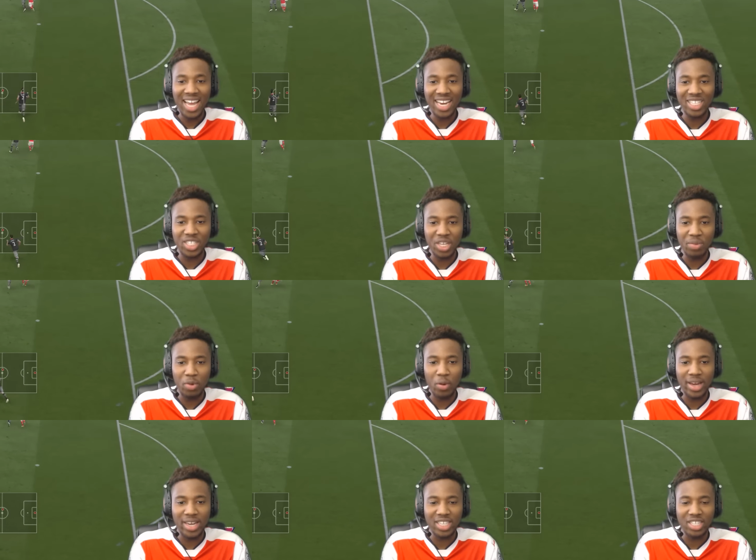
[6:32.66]
that literally ball
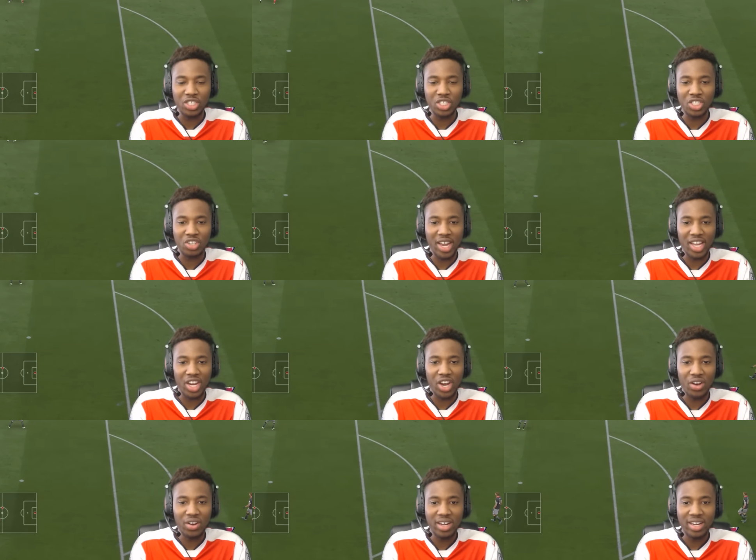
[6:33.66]
went literally straight, you
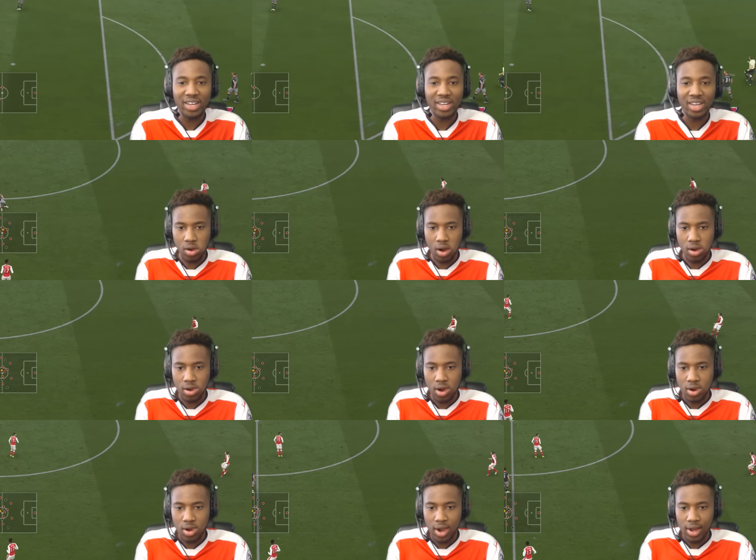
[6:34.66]
know.
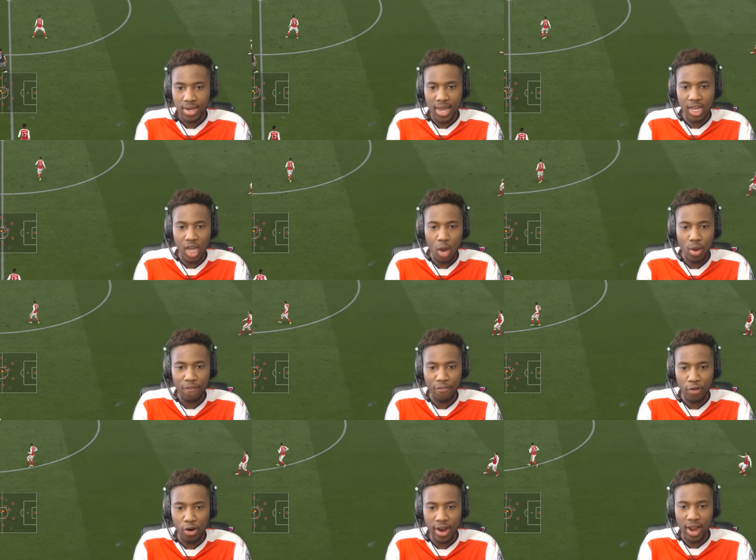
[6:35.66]
They're going
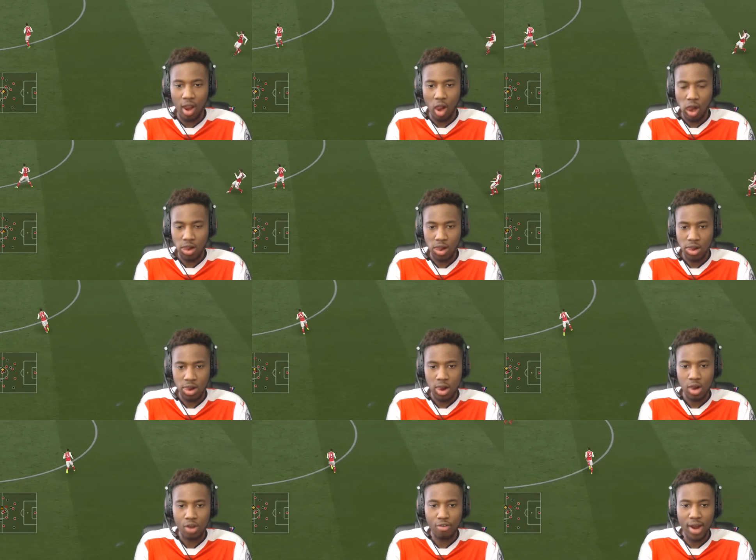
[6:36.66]
for it.
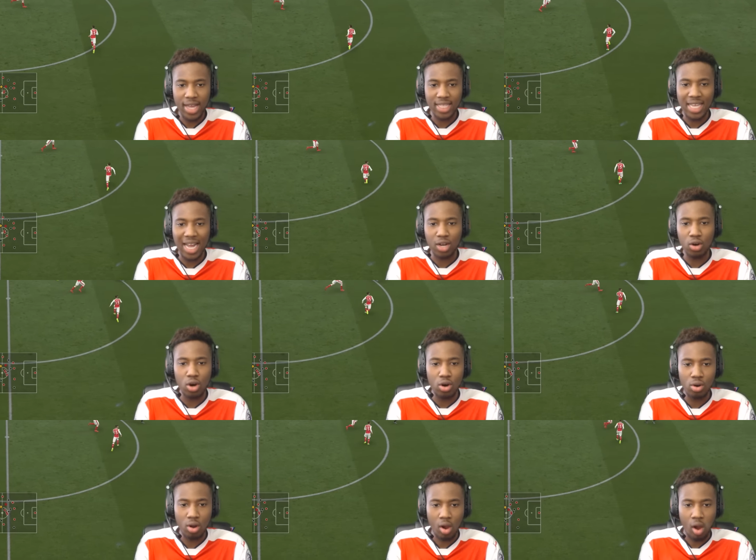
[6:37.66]
Great
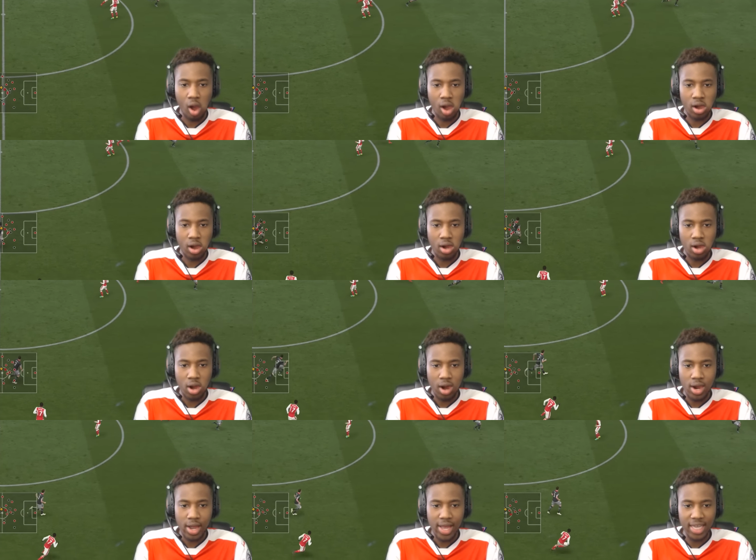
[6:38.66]
tackle.
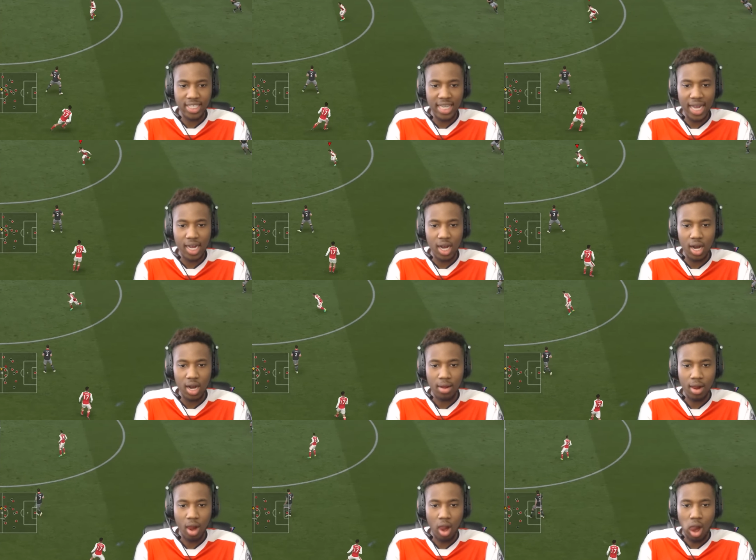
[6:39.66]
Yes, Xhaka.
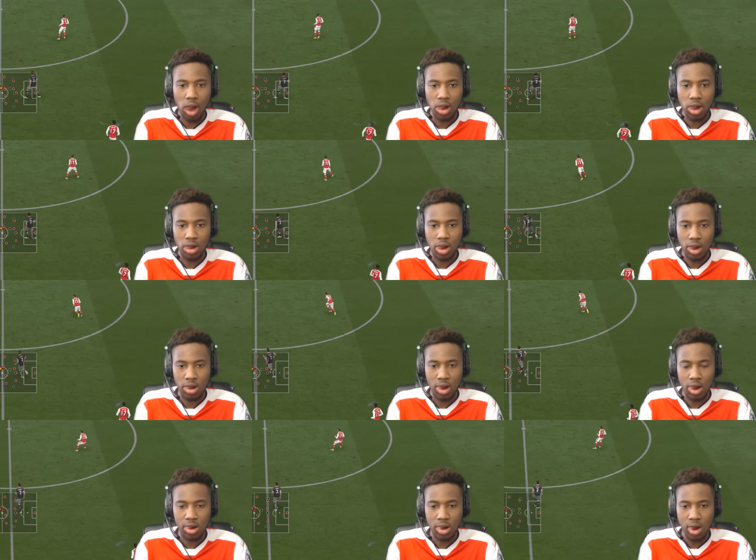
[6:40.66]

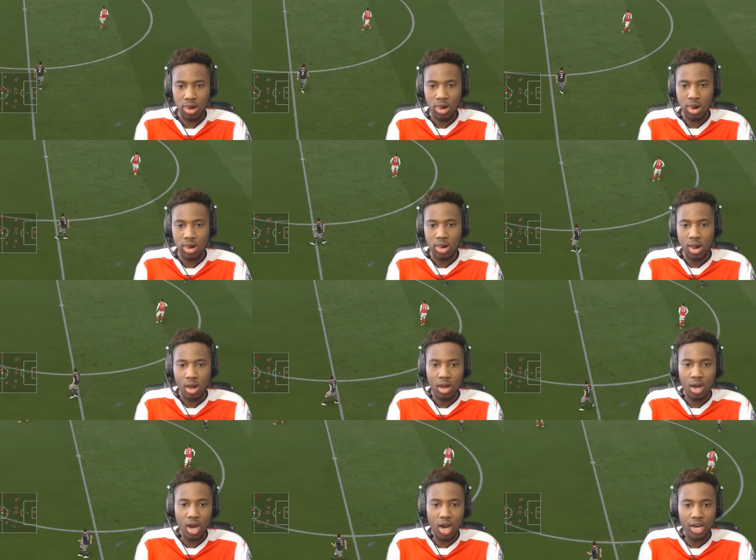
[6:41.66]
Oh,
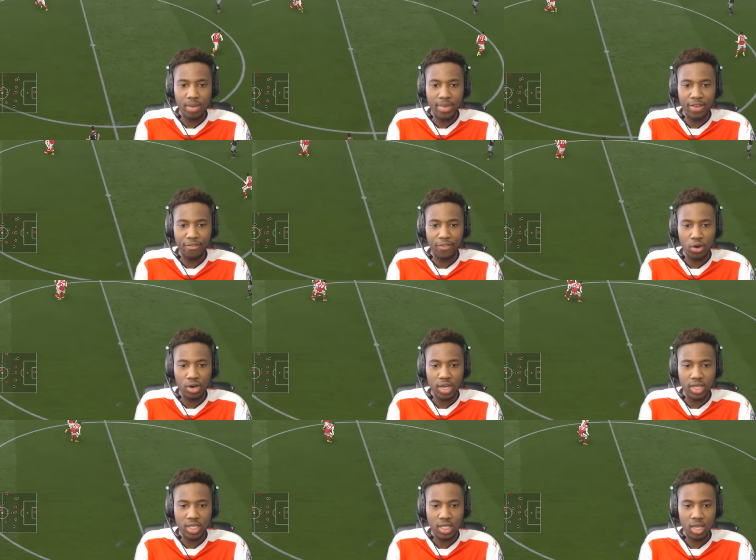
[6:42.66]
the ah,
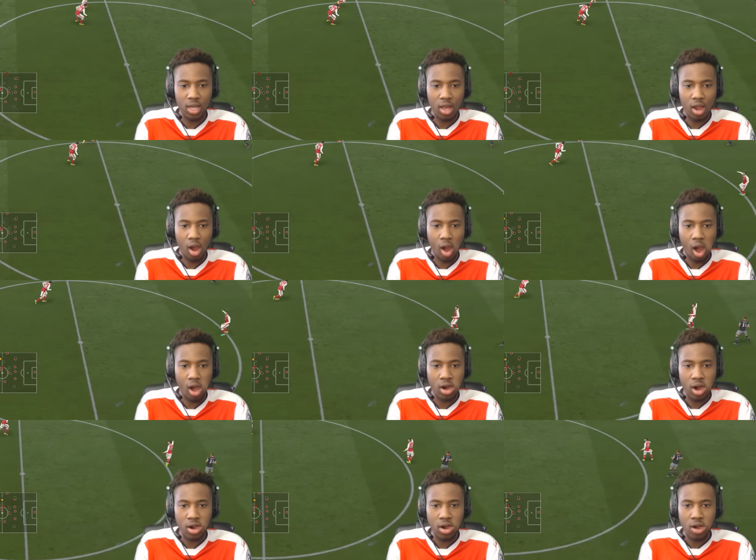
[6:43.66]
midfielders.
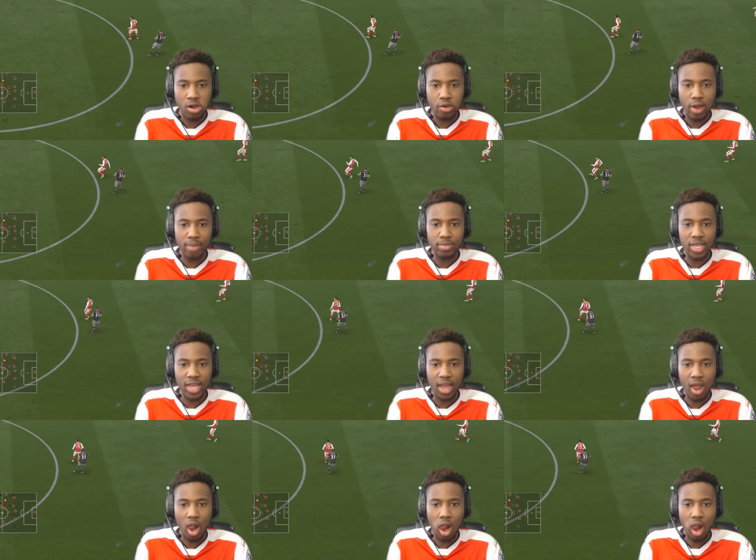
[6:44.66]
Ramsey.